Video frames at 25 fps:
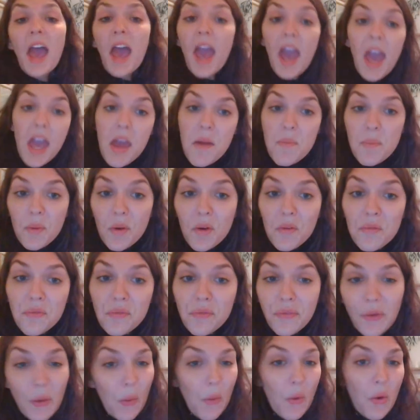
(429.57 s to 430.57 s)
April
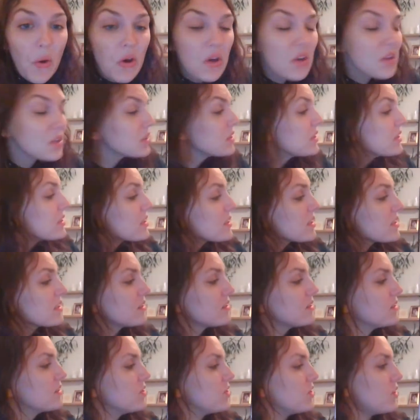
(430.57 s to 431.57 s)
Fools,
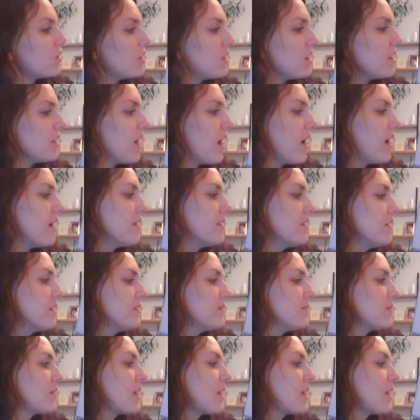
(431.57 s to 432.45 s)
Judy yelled.